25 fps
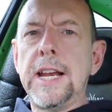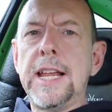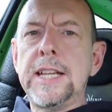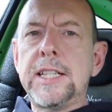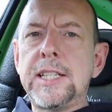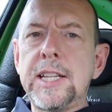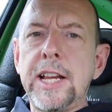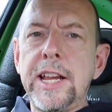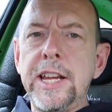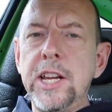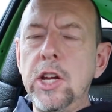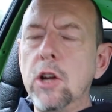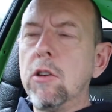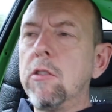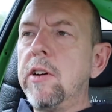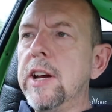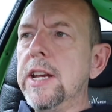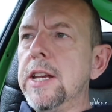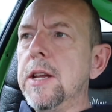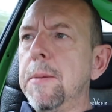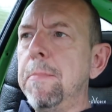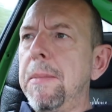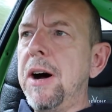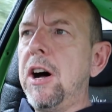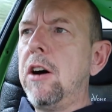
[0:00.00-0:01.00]
let's say you're
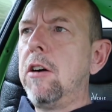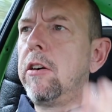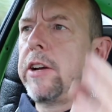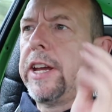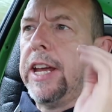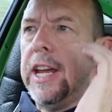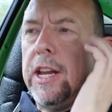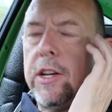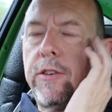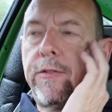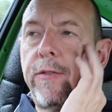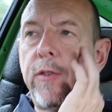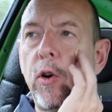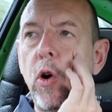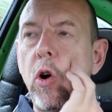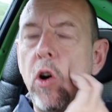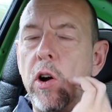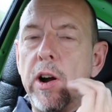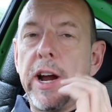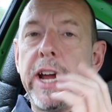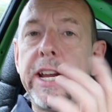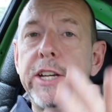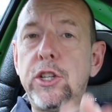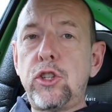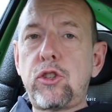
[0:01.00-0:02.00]
in the market
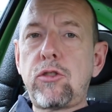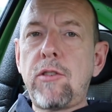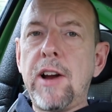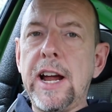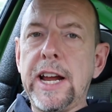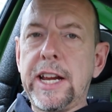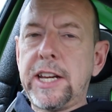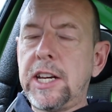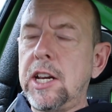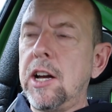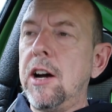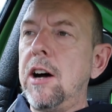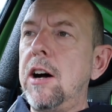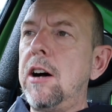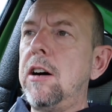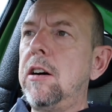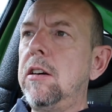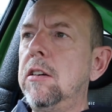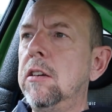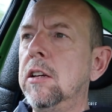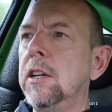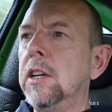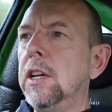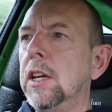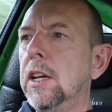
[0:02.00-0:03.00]
for a track
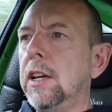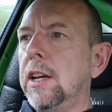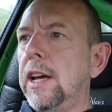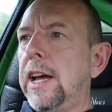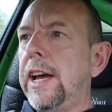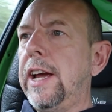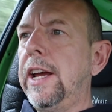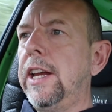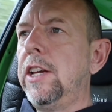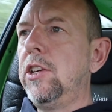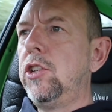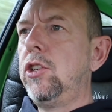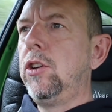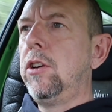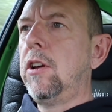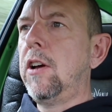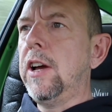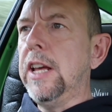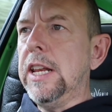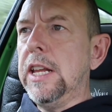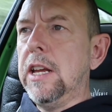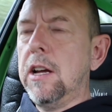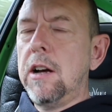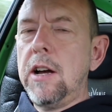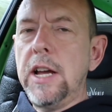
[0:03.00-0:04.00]
car and you
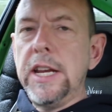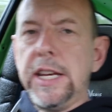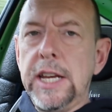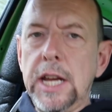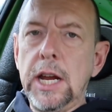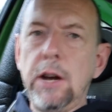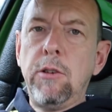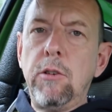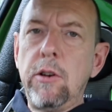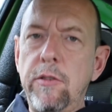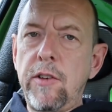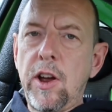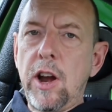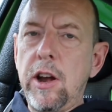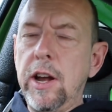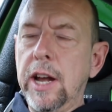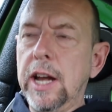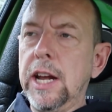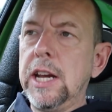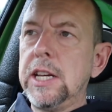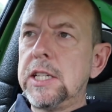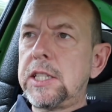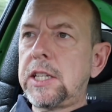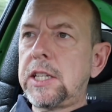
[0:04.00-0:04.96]
like the idea of owning